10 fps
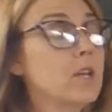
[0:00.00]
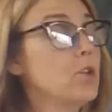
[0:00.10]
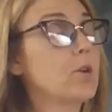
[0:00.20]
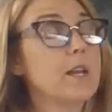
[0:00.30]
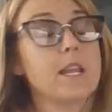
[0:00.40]

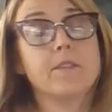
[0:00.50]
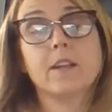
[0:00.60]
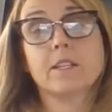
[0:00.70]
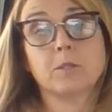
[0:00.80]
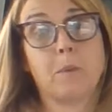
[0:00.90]
You can
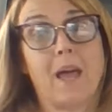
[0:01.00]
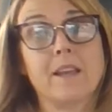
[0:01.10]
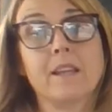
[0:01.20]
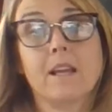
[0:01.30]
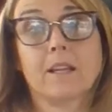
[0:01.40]
even
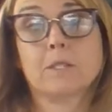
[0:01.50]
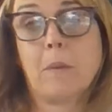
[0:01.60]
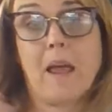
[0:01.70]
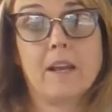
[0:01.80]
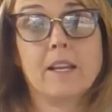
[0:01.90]
expand
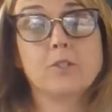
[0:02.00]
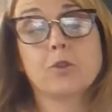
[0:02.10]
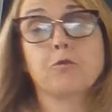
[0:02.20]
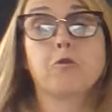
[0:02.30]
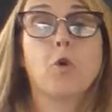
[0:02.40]
it
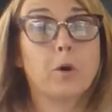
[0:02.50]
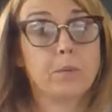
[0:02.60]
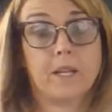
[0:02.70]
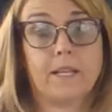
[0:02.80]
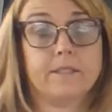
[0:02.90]
into
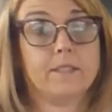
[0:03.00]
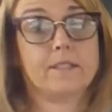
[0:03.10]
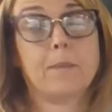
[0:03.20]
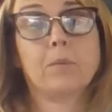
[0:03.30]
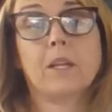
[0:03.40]
4
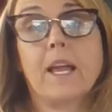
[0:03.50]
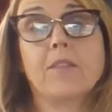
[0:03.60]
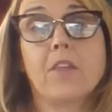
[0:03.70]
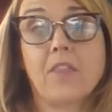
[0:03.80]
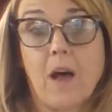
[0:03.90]
places and play
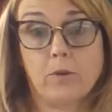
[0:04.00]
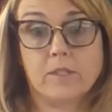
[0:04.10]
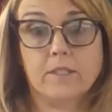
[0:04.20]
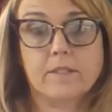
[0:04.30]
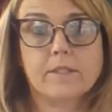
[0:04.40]
in the
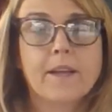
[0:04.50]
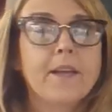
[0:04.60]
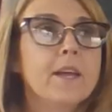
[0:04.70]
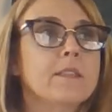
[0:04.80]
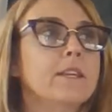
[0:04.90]
thousands.
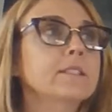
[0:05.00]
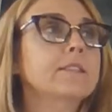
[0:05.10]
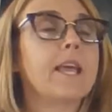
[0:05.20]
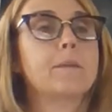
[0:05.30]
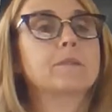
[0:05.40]

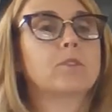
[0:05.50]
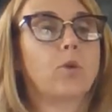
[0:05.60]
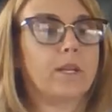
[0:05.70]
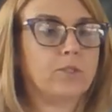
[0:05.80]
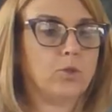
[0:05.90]
This game is
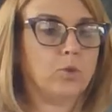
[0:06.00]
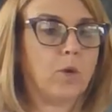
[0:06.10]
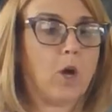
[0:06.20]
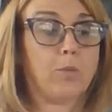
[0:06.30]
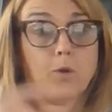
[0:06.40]
going to
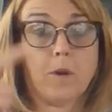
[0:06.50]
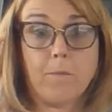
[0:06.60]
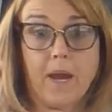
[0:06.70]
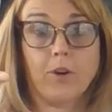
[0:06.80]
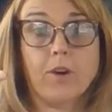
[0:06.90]
help you
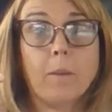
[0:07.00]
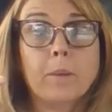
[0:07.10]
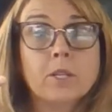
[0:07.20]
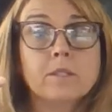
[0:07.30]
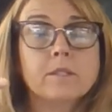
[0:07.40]
compare
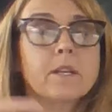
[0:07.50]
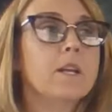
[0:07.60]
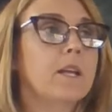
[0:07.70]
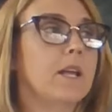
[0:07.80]
numbers.